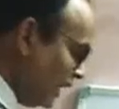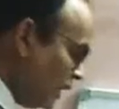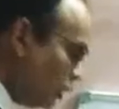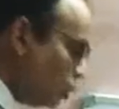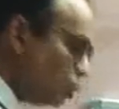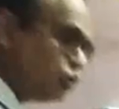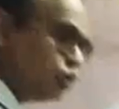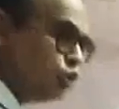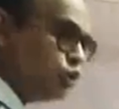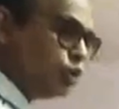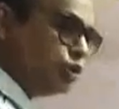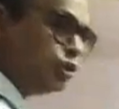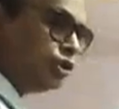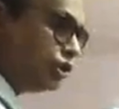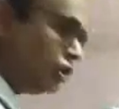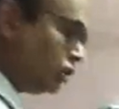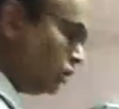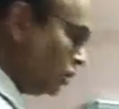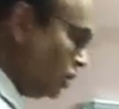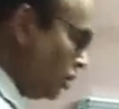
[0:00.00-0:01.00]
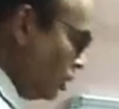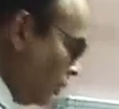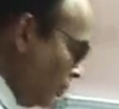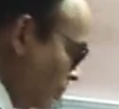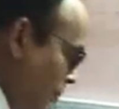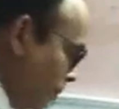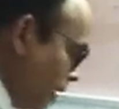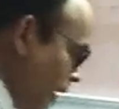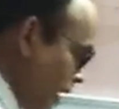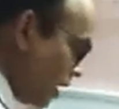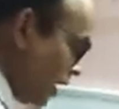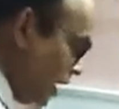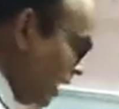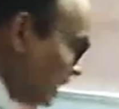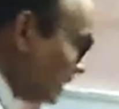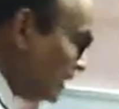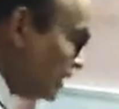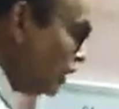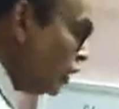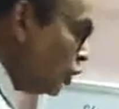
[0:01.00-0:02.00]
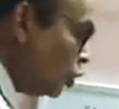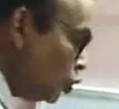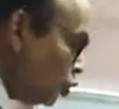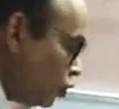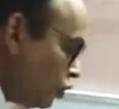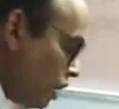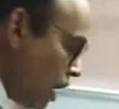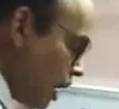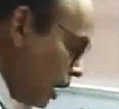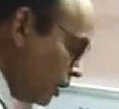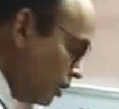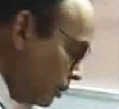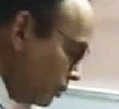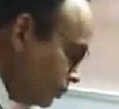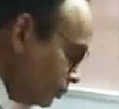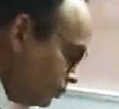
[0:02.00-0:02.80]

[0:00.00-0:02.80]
electrons make it neutral